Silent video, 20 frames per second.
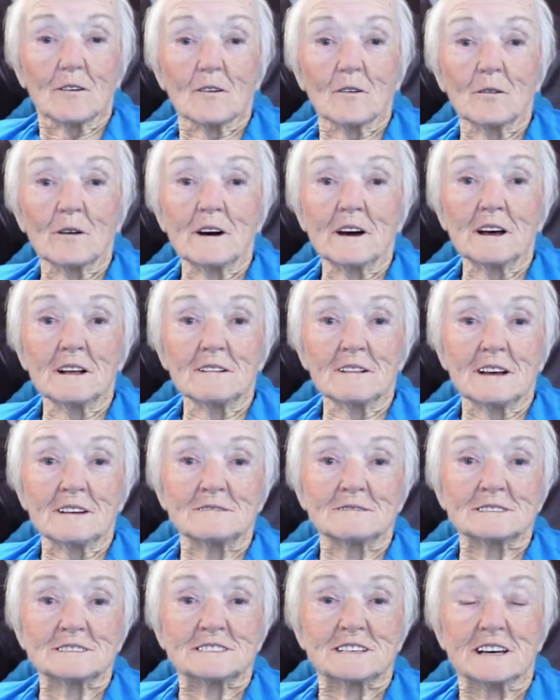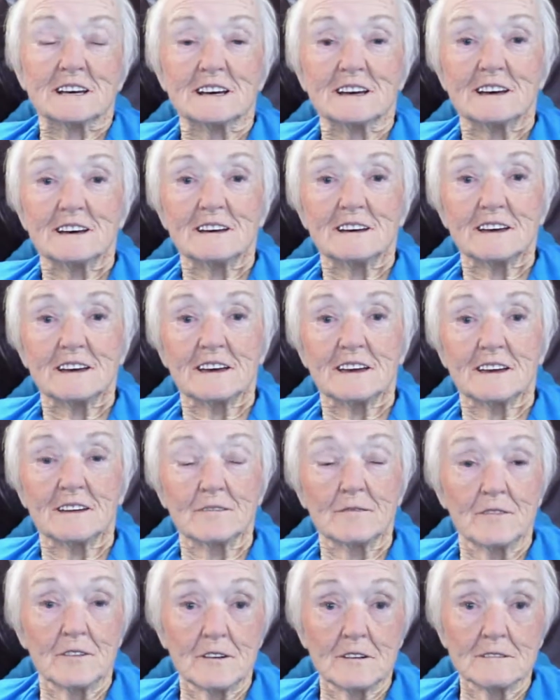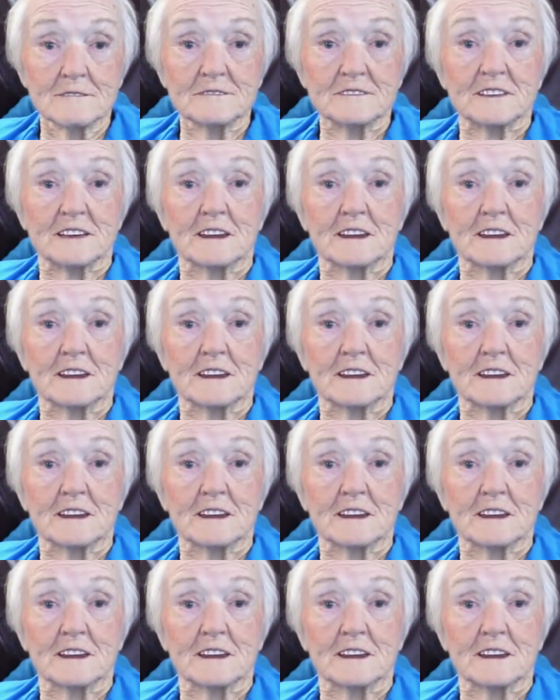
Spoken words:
Well, I was involved